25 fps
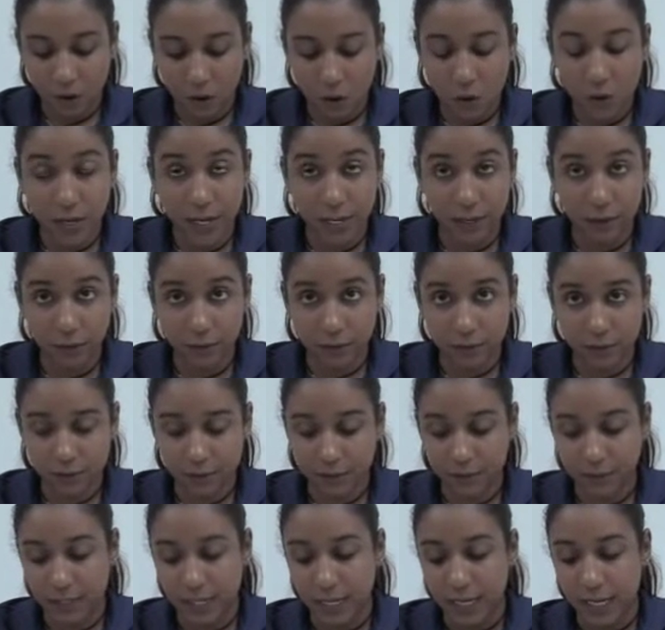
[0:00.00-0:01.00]
Okay, girls.
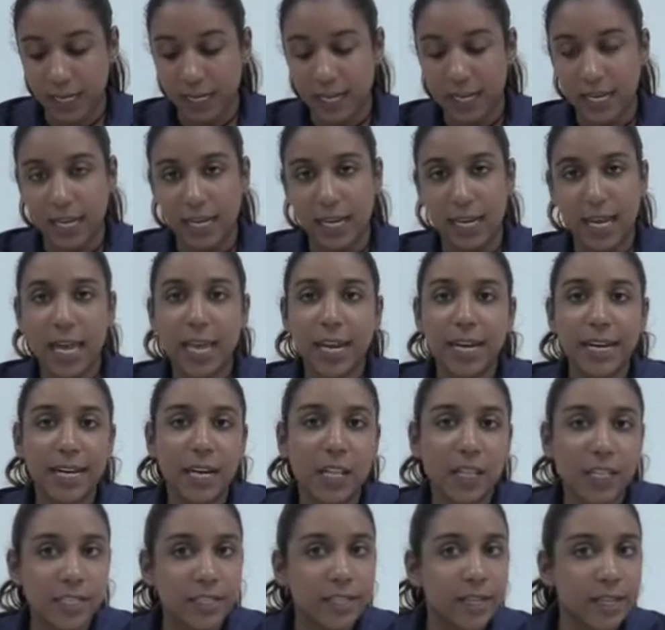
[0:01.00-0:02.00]

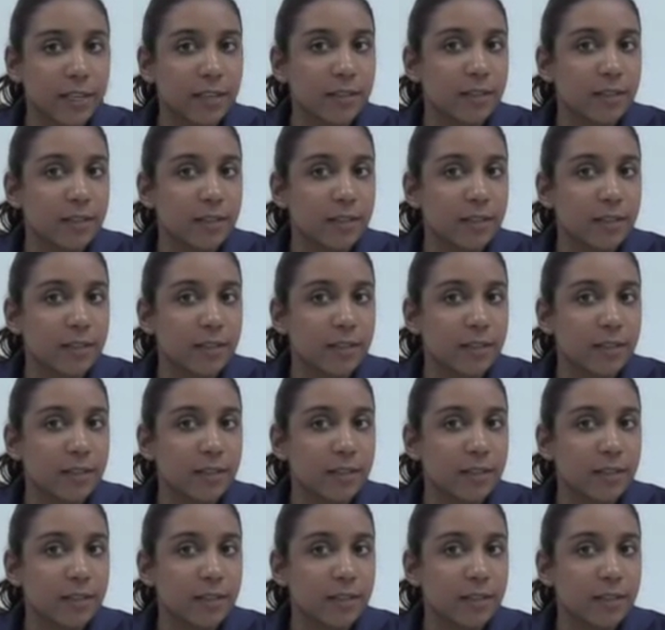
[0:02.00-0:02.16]
Now let's get